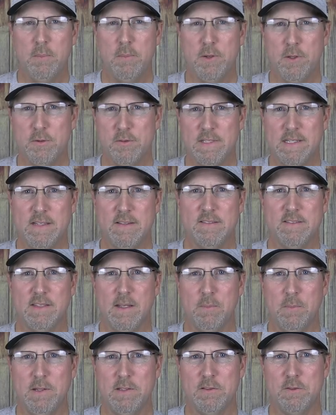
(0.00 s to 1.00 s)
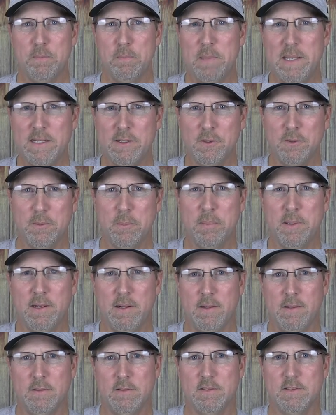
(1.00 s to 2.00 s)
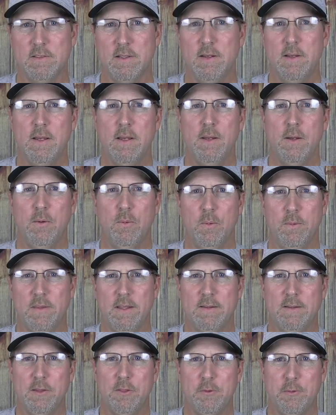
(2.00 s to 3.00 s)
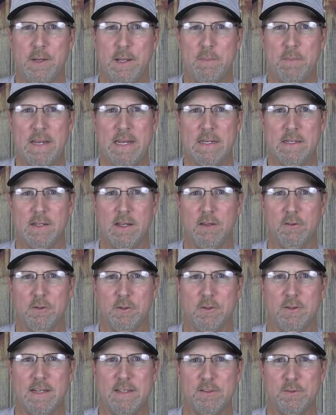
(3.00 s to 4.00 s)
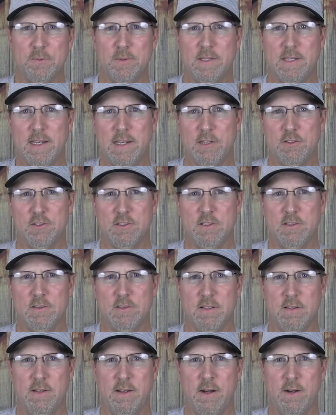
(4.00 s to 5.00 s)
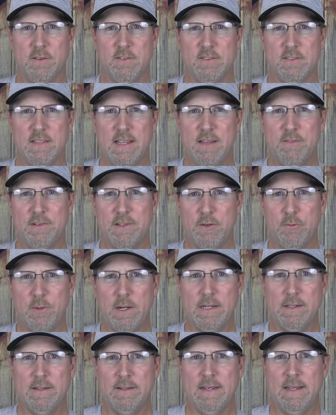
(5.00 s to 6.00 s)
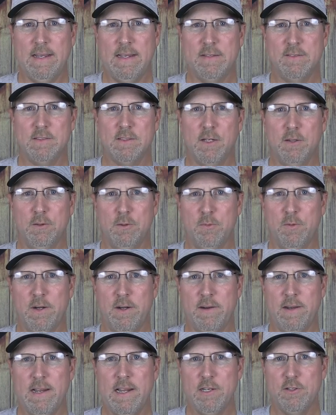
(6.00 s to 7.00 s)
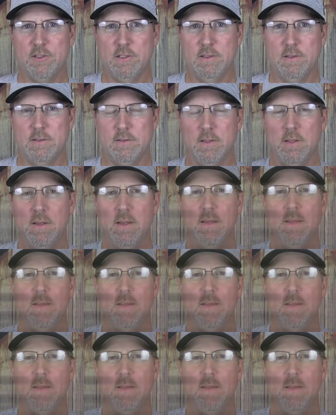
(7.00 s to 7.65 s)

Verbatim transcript: producing a somewhat speckled appearance. Within the three main color classifications, there are seven recognized color variations.